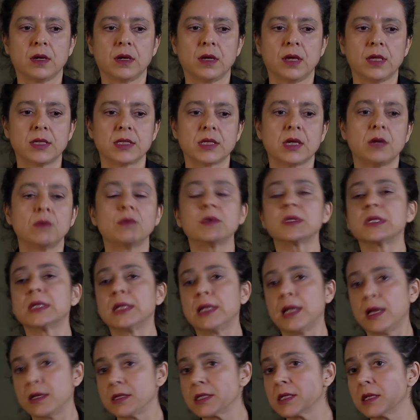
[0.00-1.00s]
as I was a
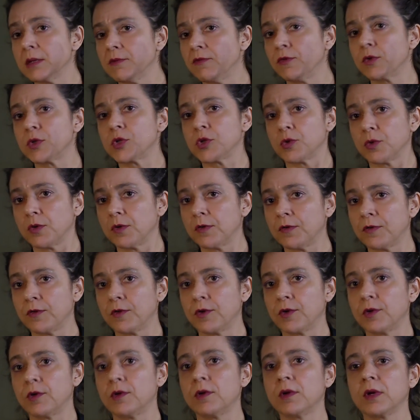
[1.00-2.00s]
landscape
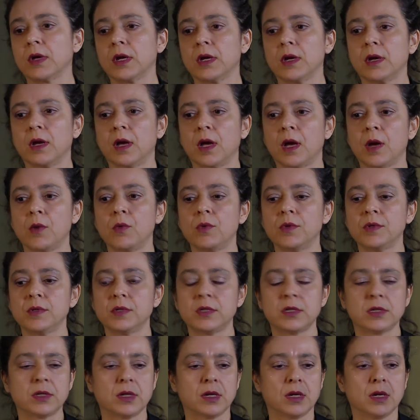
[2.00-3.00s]
photographer, I
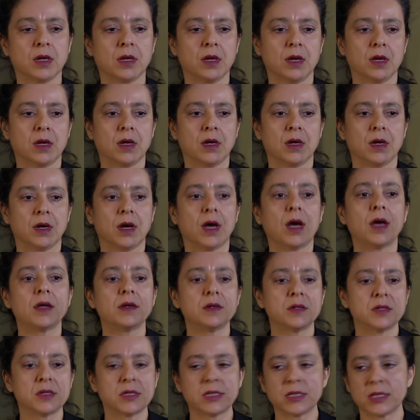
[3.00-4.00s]
would
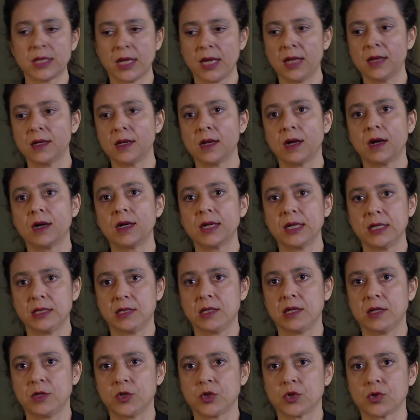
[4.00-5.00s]
understand
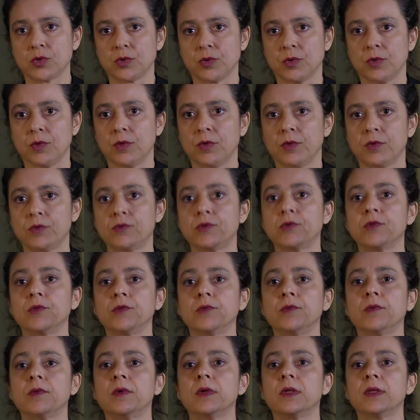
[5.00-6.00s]
architecture
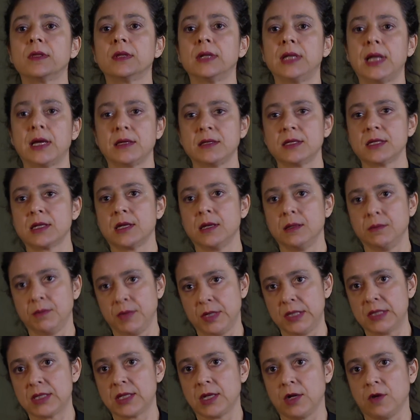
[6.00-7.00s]
through the landscape
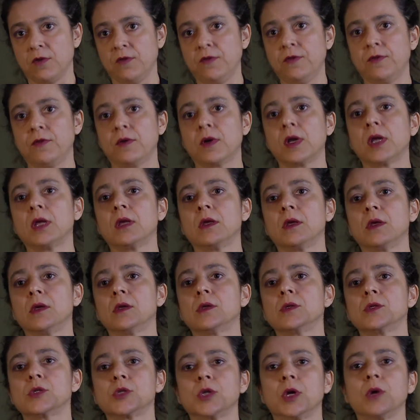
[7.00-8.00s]
itself.
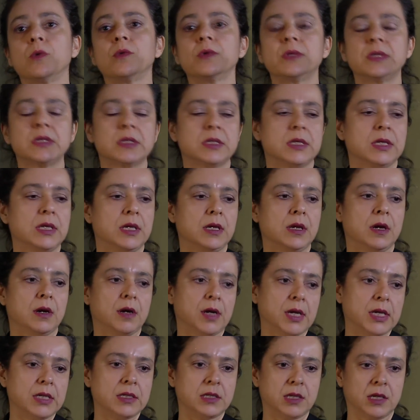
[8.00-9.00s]
So I would see
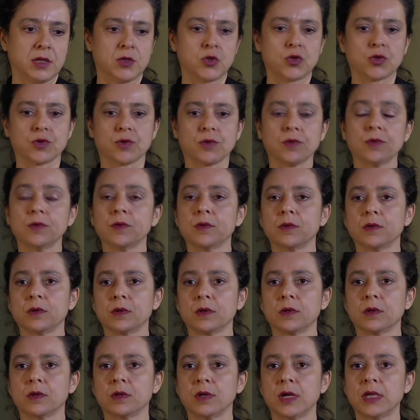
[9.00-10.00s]
architecture
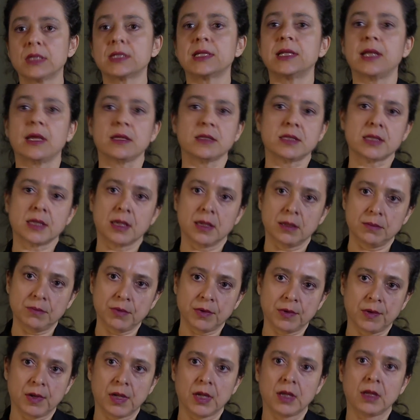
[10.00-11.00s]
as landscape.
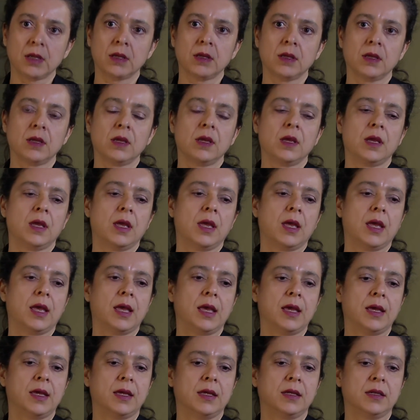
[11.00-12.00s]

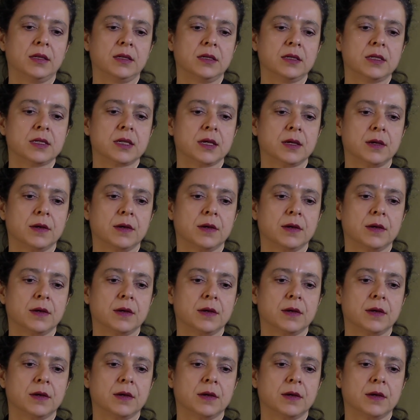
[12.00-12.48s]
And